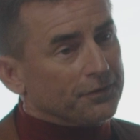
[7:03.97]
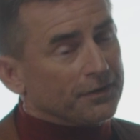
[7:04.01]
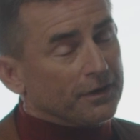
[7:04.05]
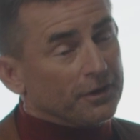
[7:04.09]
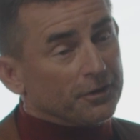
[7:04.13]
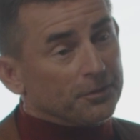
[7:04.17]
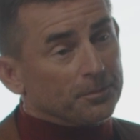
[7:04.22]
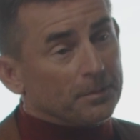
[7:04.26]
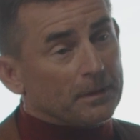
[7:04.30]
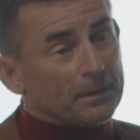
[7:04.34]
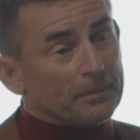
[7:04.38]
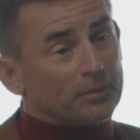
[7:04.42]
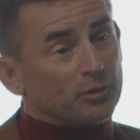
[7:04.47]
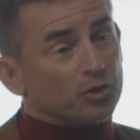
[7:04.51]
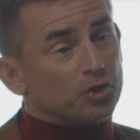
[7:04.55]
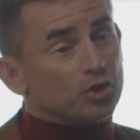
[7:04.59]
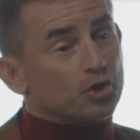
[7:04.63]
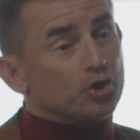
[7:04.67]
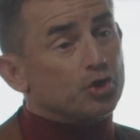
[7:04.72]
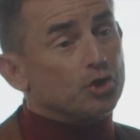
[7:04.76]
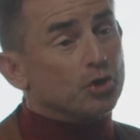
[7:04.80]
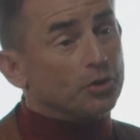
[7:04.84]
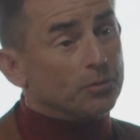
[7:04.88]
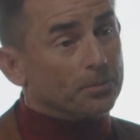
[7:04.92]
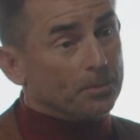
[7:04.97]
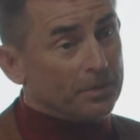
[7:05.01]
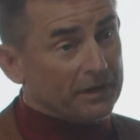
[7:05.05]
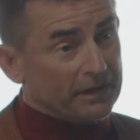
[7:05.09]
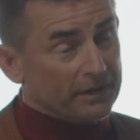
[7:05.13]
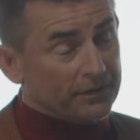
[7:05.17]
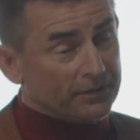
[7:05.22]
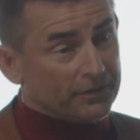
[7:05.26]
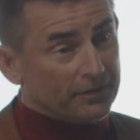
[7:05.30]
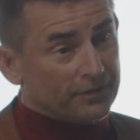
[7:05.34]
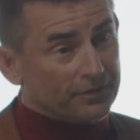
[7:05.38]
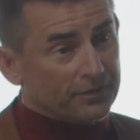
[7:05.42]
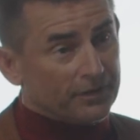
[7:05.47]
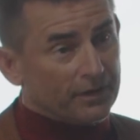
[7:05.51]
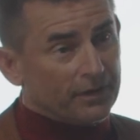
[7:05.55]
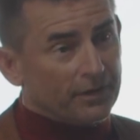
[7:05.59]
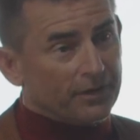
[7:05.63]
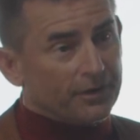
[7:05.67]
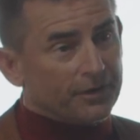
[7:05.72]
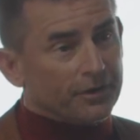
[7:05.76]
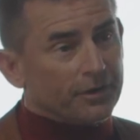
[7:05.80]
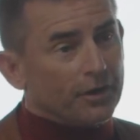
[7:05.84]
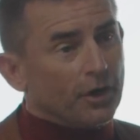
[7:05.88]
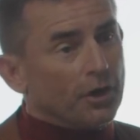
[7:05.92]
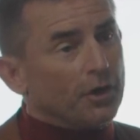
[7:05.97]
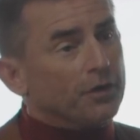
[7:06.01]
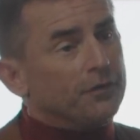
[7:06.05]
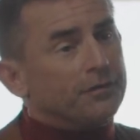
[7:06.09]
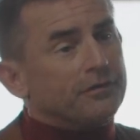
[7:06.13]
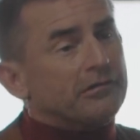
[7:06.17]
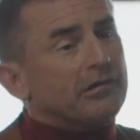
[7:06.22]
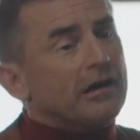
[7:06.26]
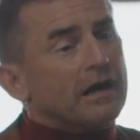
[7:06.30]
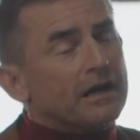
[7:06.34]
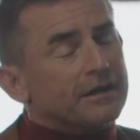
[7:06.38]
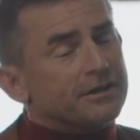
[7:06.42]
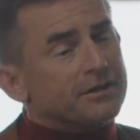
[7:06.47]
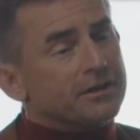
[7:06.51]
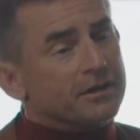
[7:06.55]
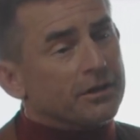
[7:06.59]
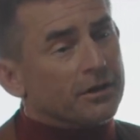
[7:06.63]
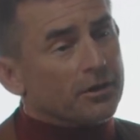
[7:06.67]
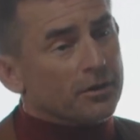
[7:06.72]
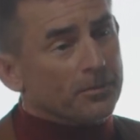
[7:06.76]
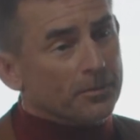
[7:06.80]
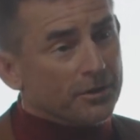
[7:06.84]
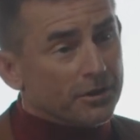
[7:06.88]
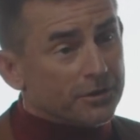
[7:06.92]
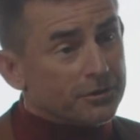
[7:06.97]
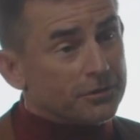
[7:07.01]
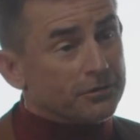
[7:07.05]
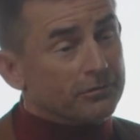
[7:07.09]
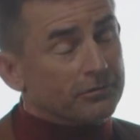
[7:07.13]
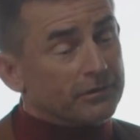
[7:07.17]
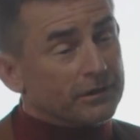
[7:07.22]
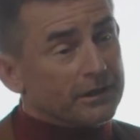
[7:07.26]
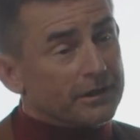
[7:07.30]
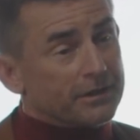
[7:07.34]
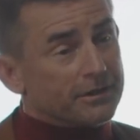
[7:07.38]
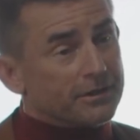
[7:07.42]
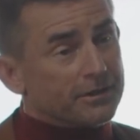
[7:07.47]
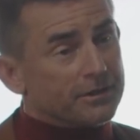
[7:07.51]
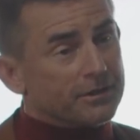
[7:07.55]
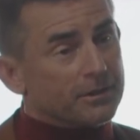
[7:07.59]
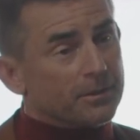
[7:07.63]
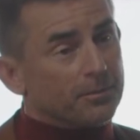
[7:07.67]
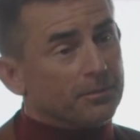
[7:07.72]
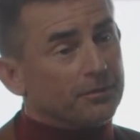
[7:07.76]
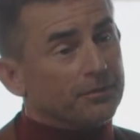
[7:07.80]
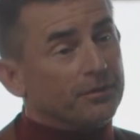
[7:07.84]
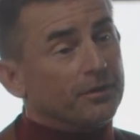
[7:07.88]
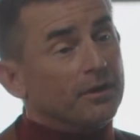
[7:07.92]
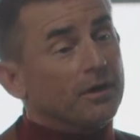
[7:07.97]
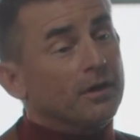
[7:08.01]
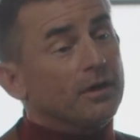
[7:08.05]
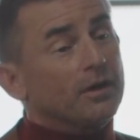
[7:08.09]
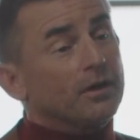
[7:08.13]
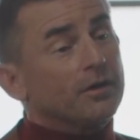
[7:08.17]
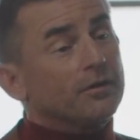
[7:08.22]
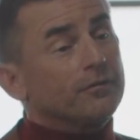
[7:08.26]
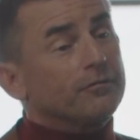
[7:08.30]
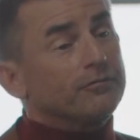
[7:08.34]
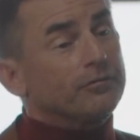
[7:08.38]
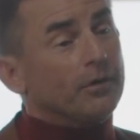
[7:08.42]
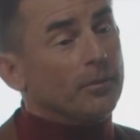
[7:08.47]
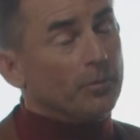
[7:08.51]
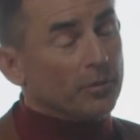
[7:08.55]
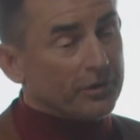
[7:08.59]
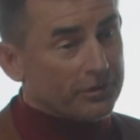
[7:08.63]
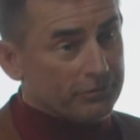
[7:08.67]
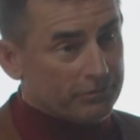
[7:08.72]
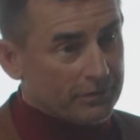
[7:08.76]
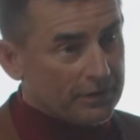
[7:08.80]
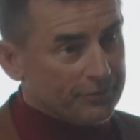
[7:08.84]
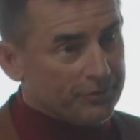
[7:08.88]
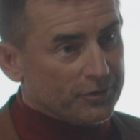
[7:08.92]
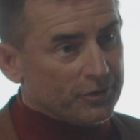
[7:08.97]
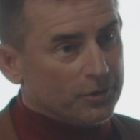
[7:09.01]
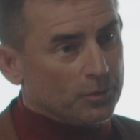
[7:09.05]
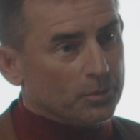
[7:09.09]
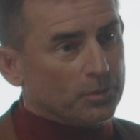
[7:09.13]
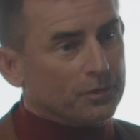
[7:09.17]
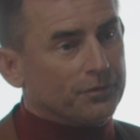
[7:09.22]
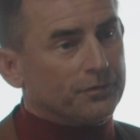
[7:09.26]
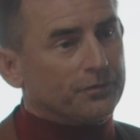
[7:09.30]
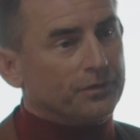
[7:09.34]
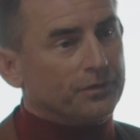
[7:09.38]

of salespeople should be to sell the overarching commercial relationships from which revenue will